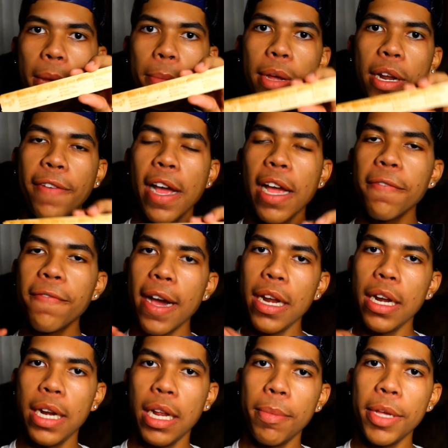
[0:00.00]
but if I can
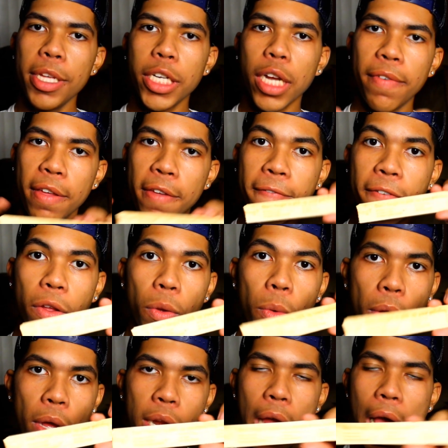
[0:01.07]
find an image of a full
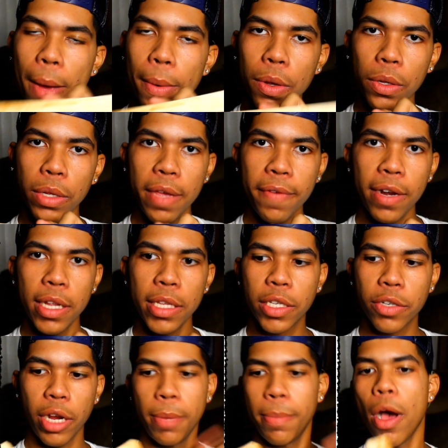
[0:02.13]
one, I will leave it on
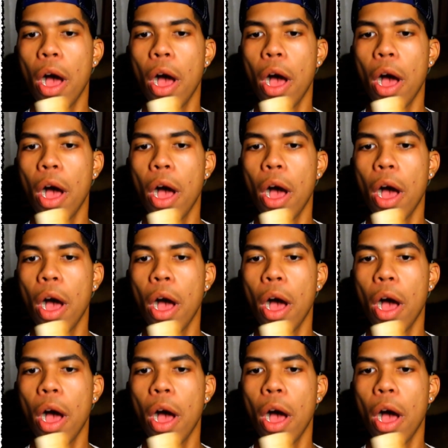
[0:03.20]
screen.